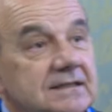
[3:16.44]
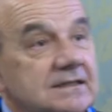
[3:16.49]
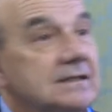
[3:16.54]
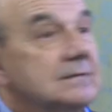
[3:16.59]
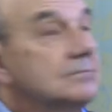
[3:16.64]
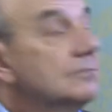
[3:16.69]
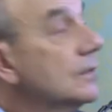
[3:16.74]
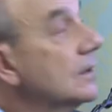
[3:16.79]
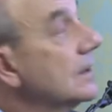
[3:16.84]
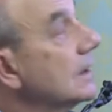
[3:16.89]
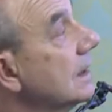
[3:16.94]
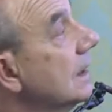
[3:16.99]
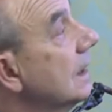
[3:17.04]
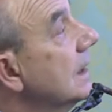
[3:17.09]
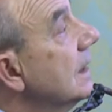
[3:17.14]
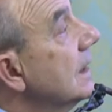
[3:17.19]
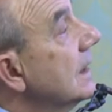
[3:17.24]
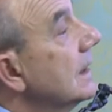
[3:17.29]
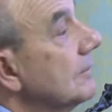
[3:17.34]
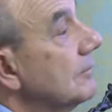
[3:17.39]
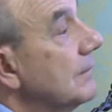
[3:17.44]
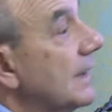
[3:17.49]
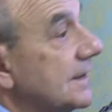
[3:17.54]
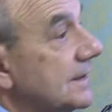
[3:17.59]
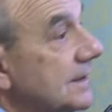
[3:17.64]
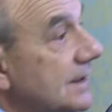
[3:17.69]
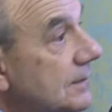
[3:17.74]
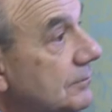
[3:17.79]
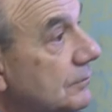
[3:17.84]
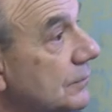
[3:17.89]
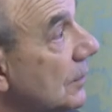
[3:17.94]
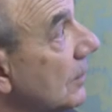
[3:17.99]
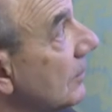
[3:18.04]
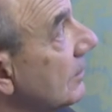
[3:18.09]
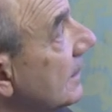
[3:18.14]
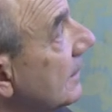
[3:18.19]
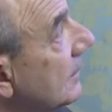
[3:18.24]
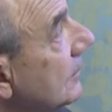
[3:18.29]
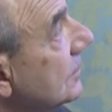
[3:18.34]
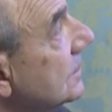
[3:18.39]
simple but the
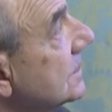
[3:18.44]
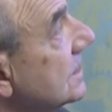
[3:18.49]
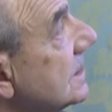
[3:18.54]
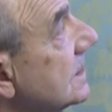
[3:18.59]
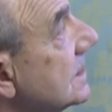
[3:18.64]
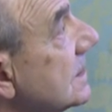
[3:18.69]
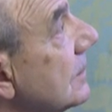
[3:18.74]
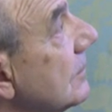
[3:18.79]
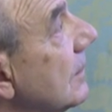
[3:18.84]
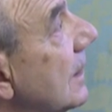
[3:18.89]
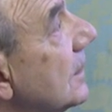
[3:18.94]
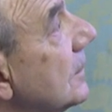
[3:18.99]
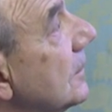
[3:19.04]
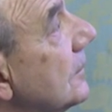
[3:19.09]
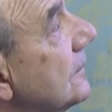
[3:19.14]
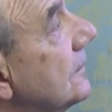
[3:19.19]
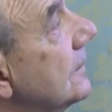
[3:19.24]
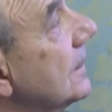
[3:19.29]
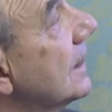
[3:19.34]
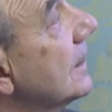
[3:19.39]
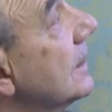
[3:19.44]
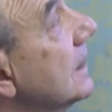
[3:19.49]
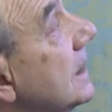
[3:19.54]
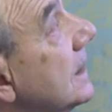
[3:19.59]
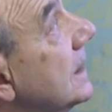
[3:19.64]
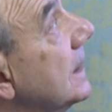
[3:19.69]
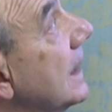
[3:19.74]
problem, which is the one of uh,